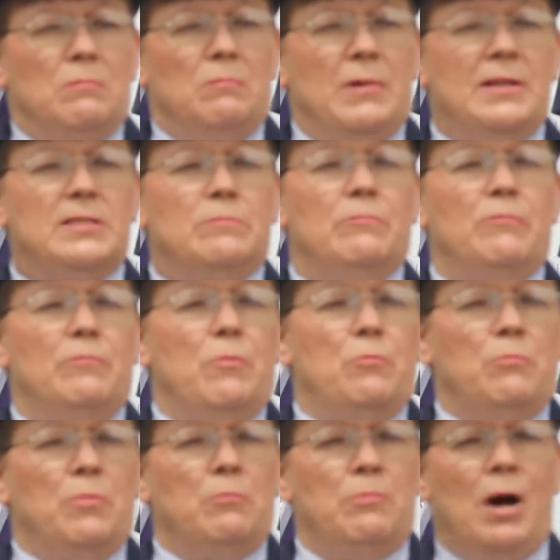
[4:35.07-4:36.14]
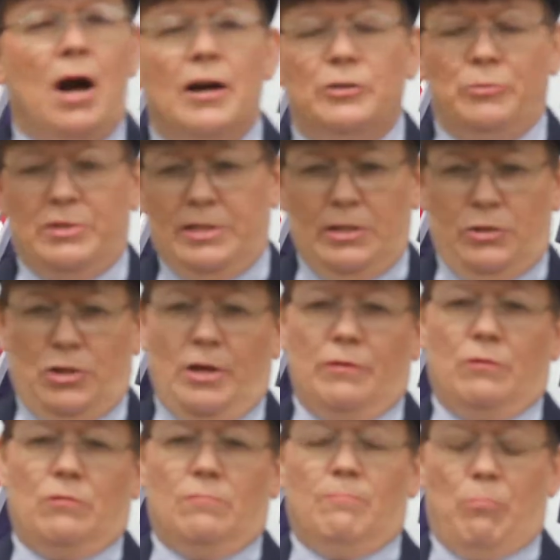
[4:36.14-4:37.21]
Makes them bond with each
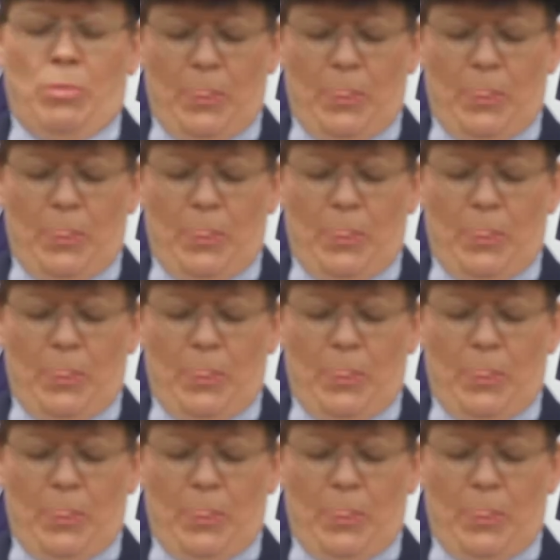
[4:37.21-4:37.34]
other.